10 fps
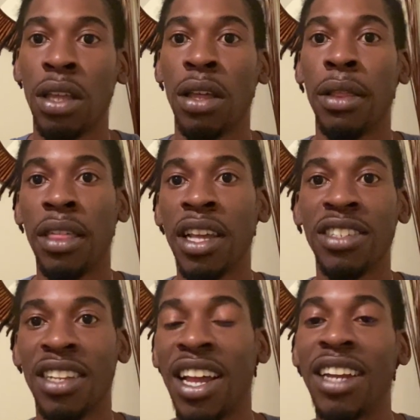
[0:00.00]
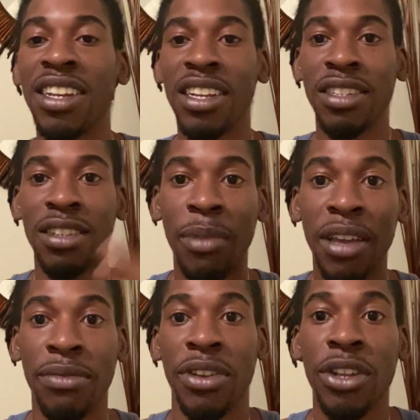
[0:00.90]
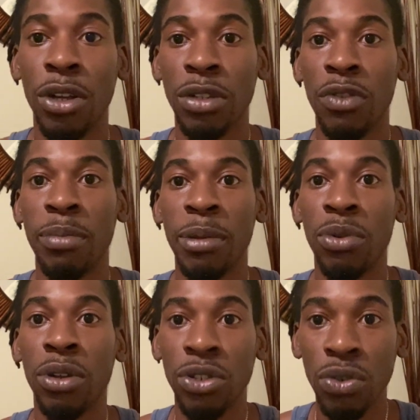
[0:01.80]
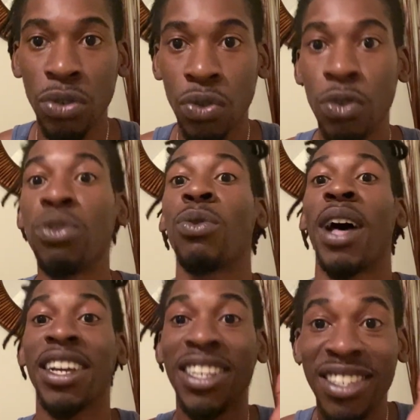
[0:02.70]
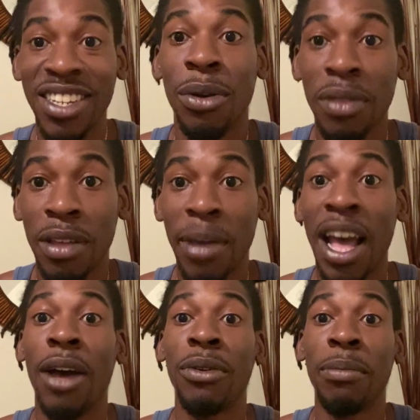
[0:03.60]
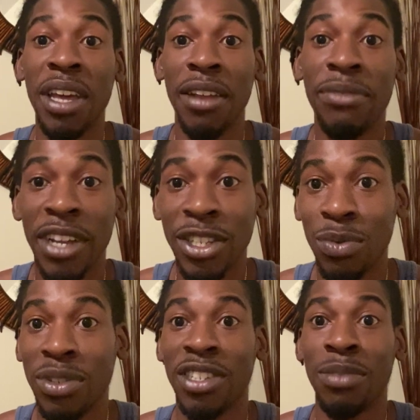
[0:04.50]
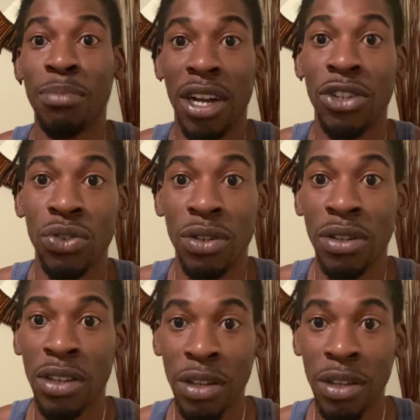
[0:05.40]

things that I need to make videos for people on YouTube so I can tell them how to manifest with this mantra